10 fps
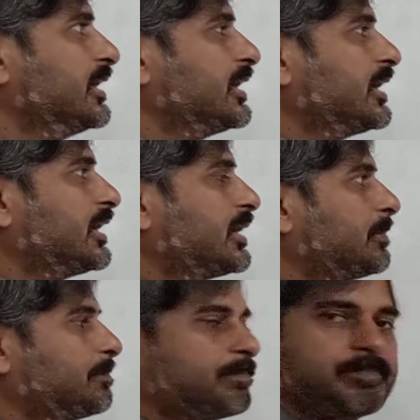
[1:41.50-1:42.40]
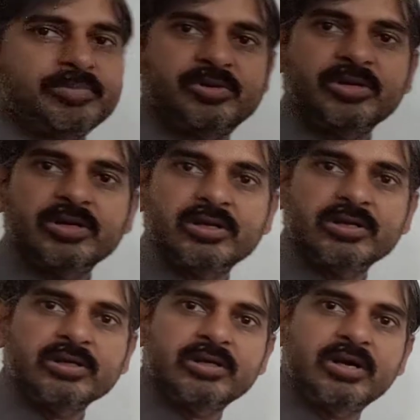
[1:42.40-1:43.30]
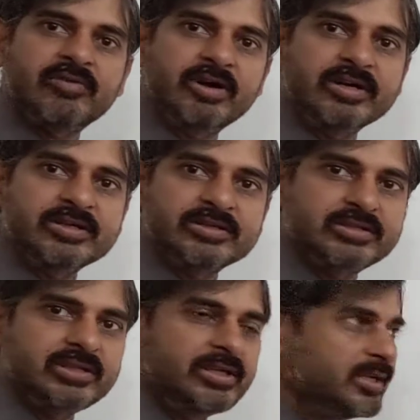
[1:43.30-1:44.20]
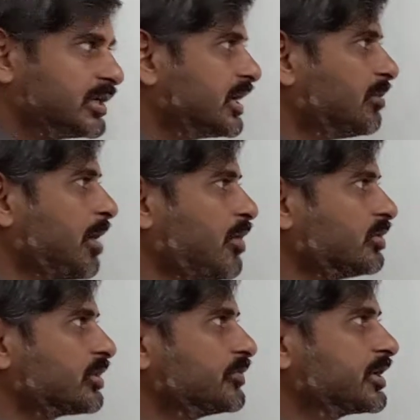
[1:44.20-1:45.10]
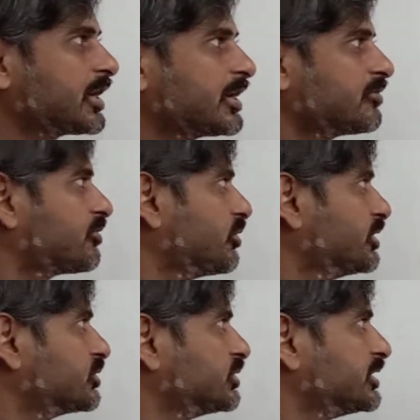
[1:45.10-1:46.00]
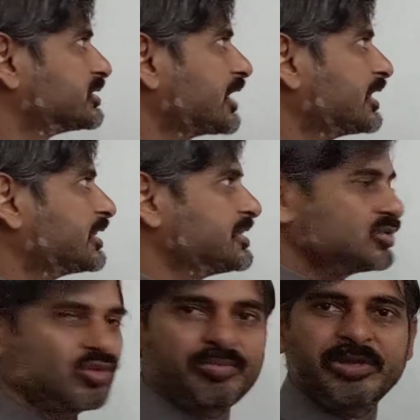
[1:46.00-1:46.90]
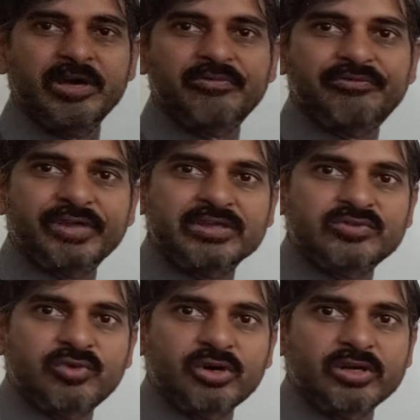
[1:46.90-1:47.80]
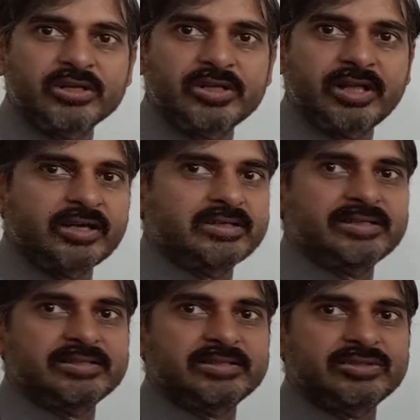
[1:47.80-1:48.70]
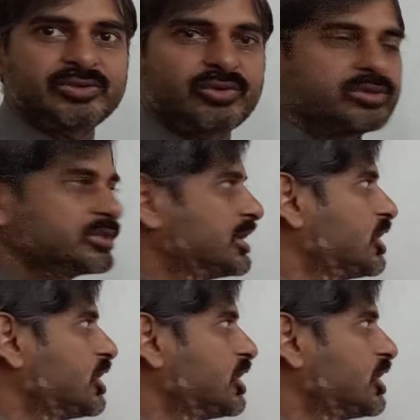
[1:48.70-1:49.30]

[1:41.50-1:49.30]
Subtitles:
uh, governs the amount of the current flowing through this, and this could be a fixed voltage like a DC source,